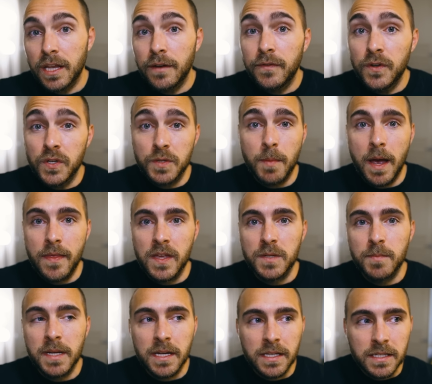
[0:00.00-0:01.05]
confused by
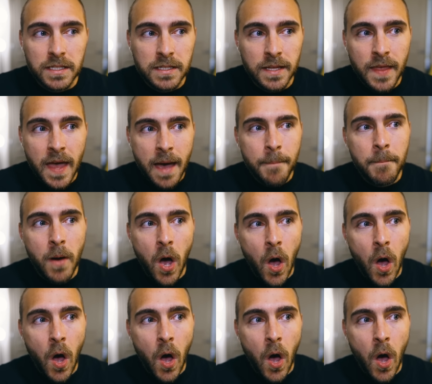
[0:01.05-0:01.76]
this because to them,